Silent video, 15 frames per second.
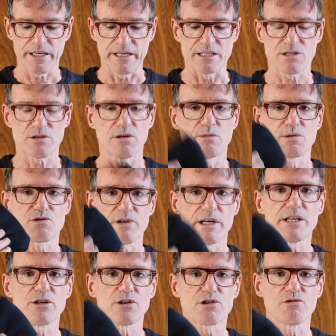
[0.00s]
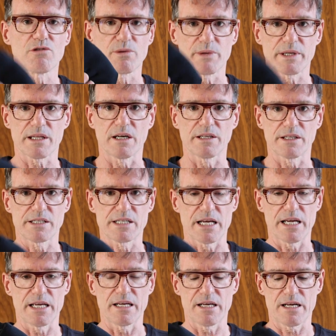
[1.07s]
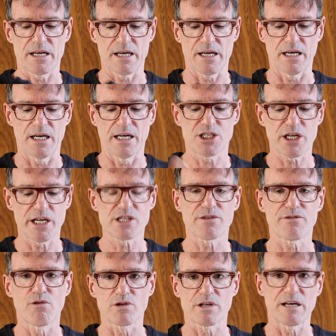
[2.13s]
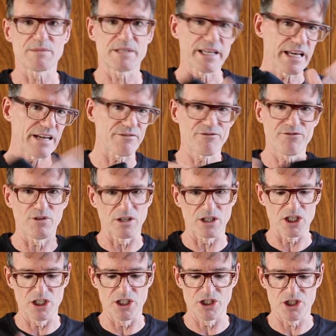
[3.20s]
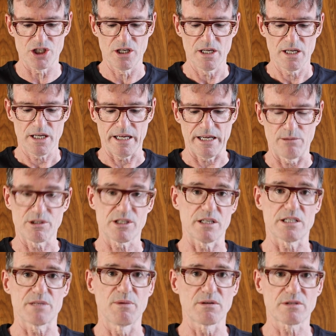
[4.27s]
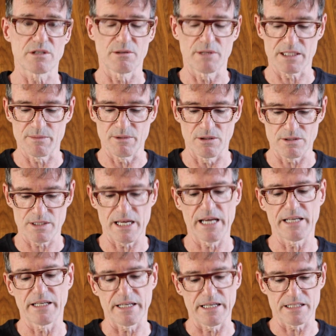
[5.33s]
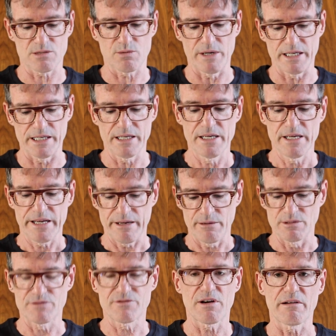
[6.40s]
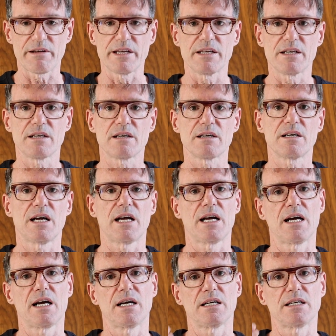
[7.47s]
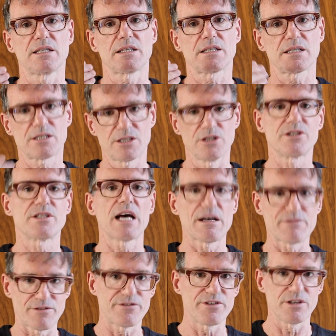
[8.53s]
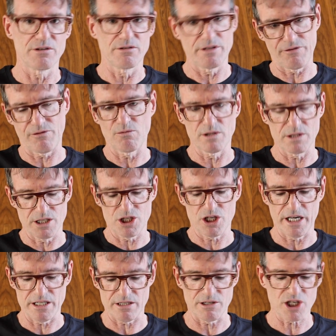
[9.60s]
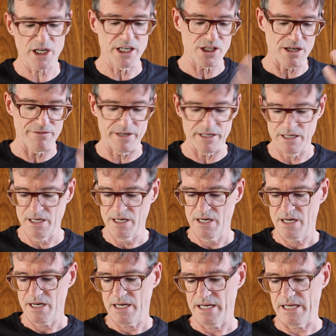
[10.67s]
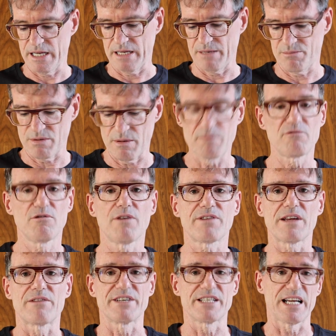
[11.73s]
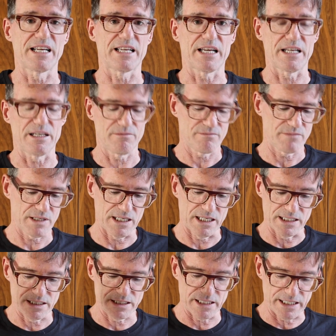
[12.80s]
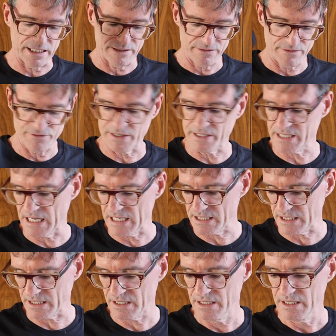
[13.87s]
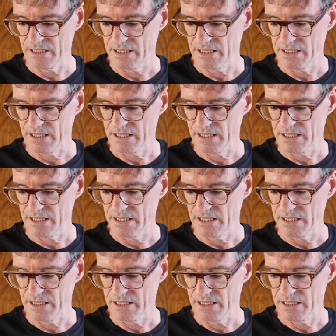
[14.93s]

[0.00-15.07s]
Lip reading: It was really good to run with on the day. I changed it 4 times. They get full of gunge, which they're supposed to do, I suppose, and they get sweaty. It was very good to have a few different ones to change. So I changed roughly every 10K, and fantastic.